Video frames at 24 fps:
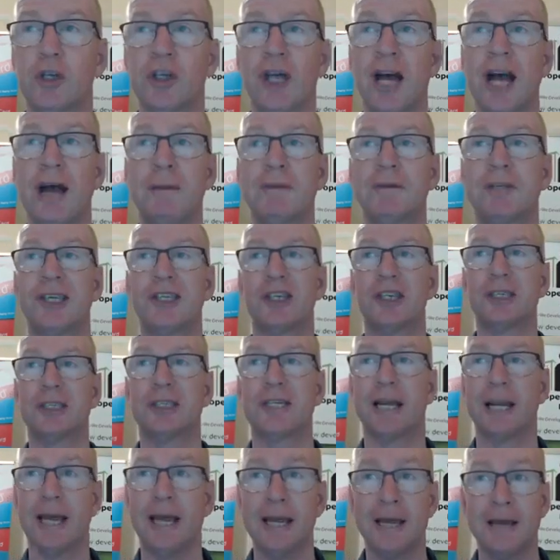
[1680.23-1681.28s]
sharp session
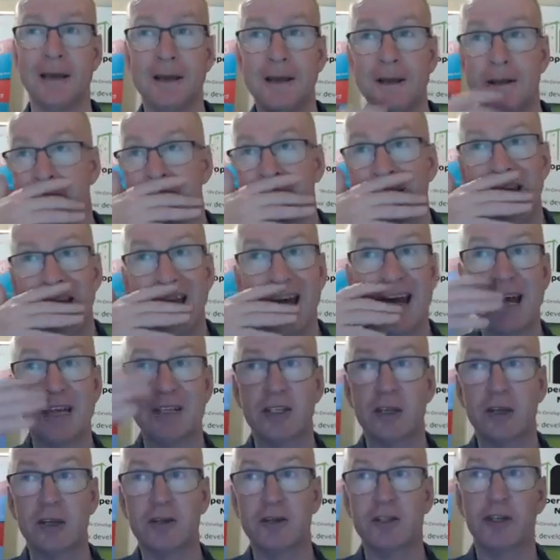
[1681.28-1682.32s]
today.
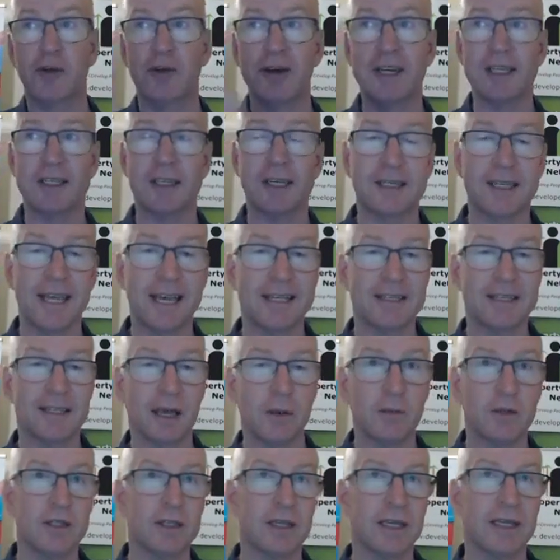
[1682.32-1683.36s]
So Cherie says, yes,
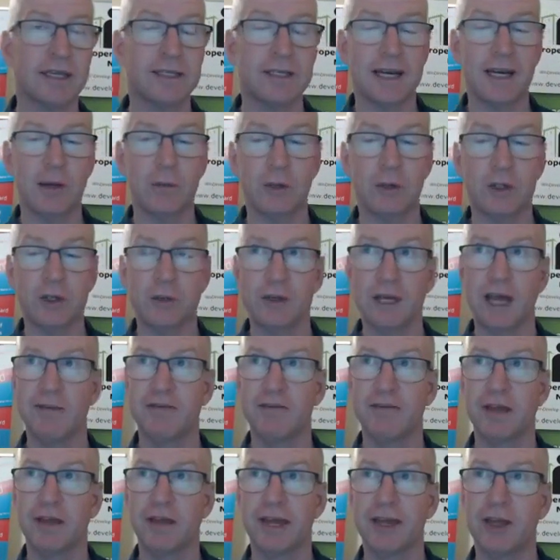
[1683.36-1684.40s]
that was exactly what she was
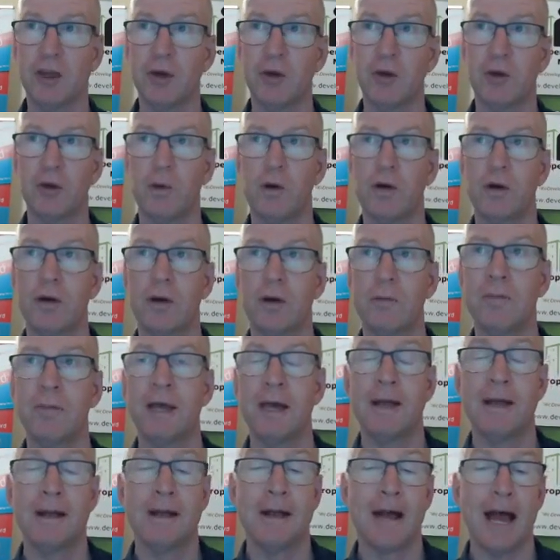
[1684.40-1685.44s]
after. Thank you. You're
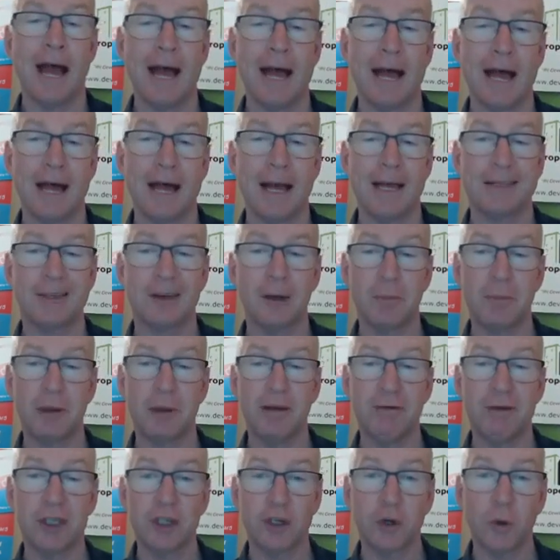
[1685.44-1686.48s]
welcome. So a
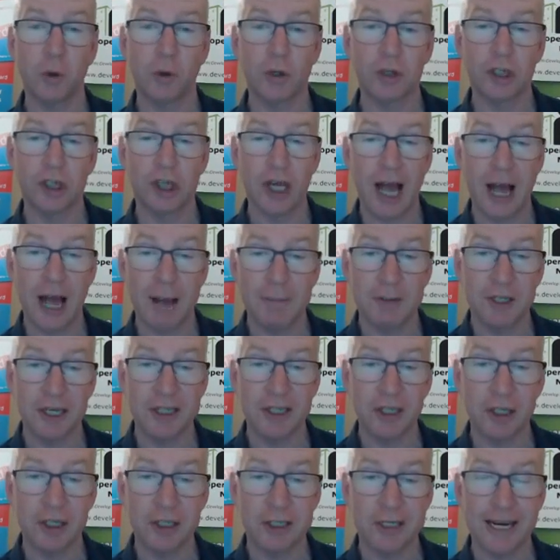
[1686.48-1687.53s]
bit of a short, sharp
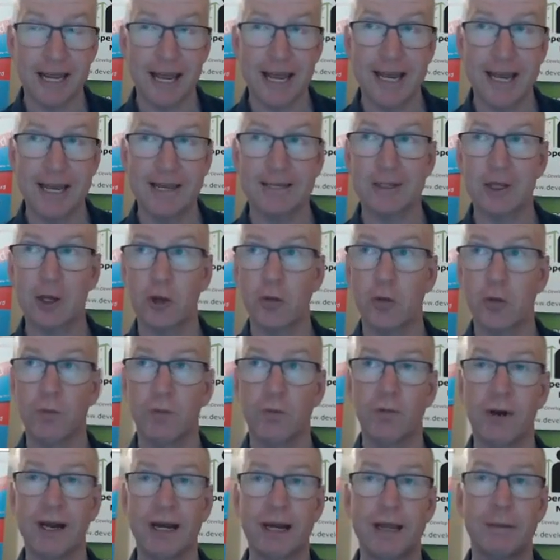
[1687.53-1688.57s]
session today.
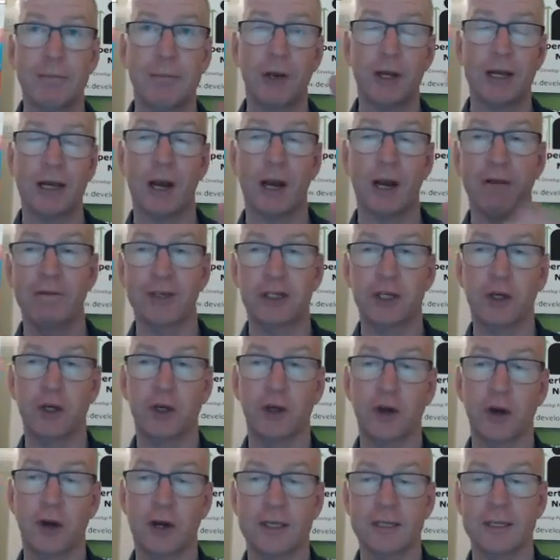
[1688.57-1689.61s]
So really putting it over to
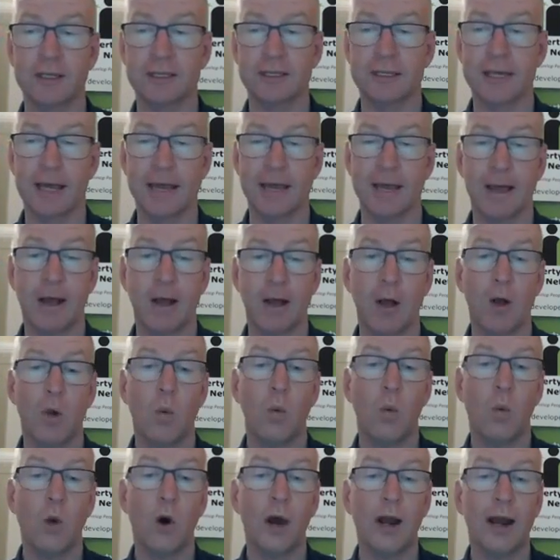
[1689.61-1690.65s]
you guys to say,
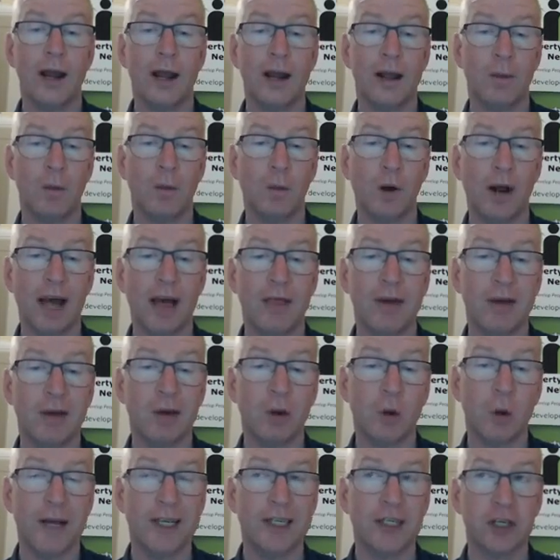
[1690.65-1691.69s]
what other
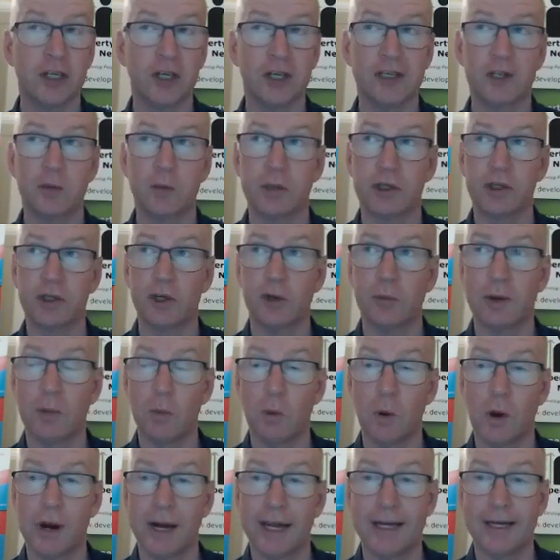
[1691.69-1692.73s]
questions would you be
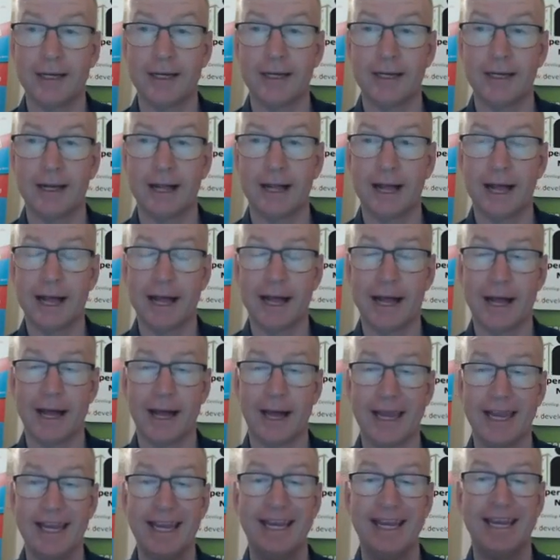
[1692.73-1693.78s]
wanting
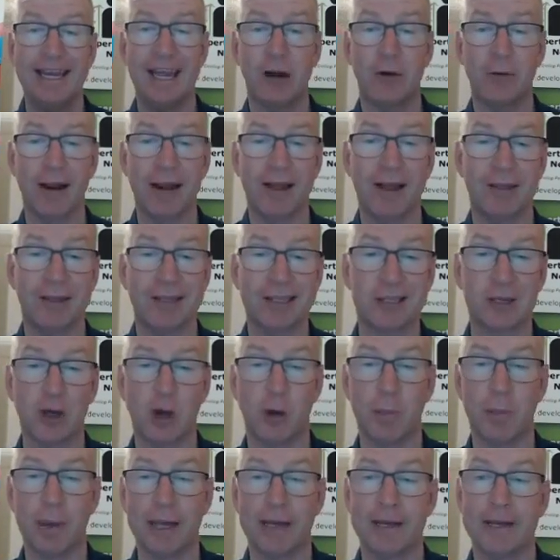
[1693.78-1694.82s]
in and around this
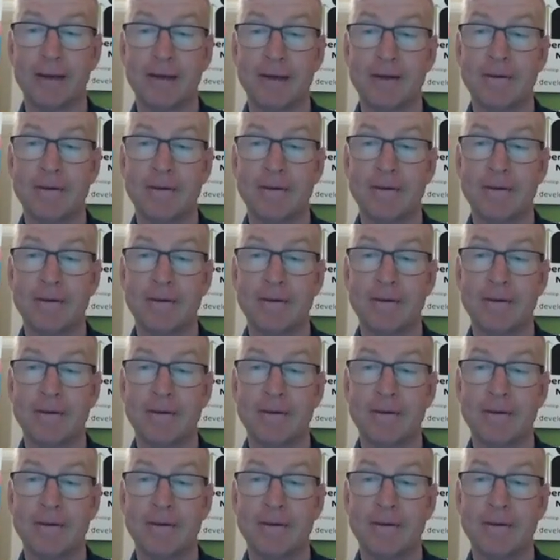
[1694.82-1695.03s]
topic?